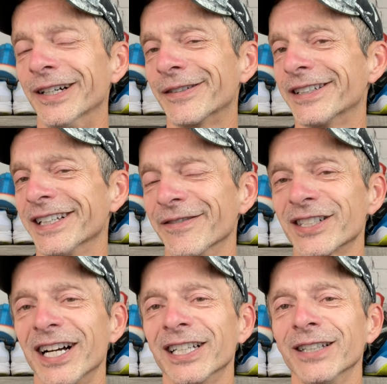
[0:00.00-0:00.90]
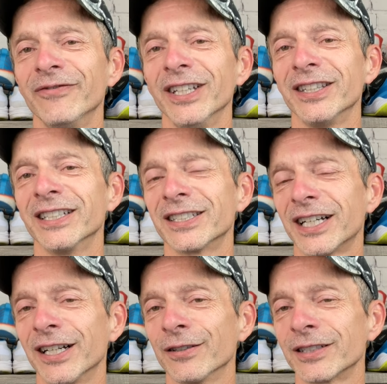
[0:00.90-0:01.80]
I'm going to have soggy feet the
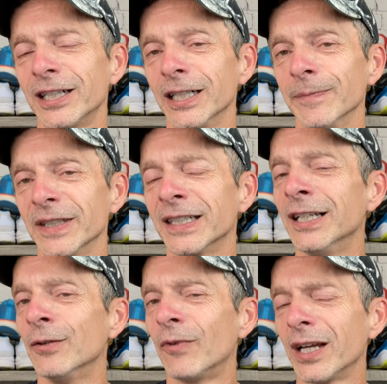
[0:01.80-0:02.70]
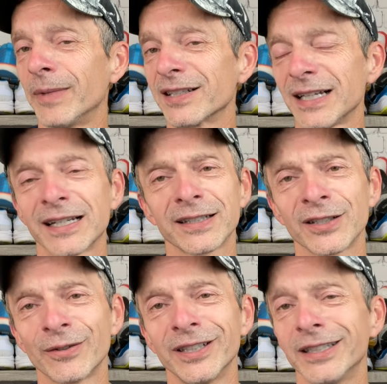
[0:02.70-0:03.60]
entire time. And one of my socks and
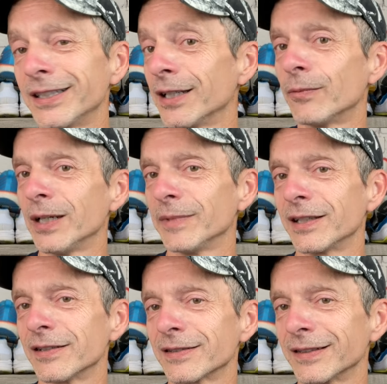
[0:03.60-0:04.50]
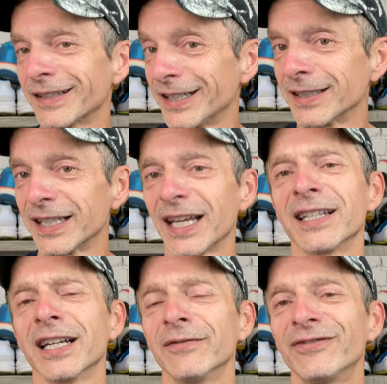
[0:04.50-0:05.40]
so on did get wet because it kind
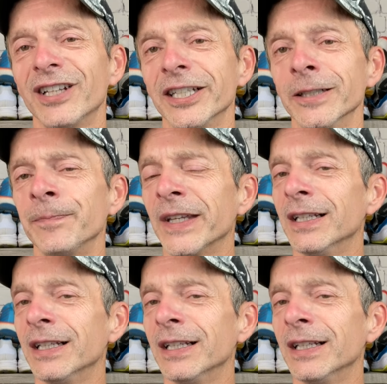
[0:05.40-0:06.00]
of got flooded.